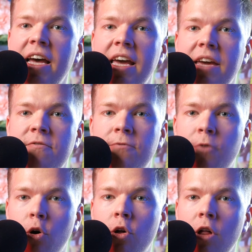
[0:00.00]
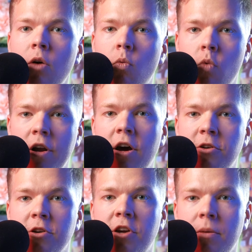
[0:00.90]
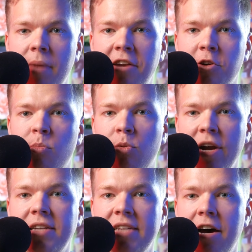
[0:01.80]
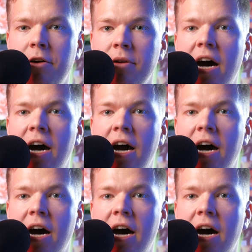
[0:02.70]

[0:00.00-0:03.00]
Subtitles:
A full 100 commander breakdown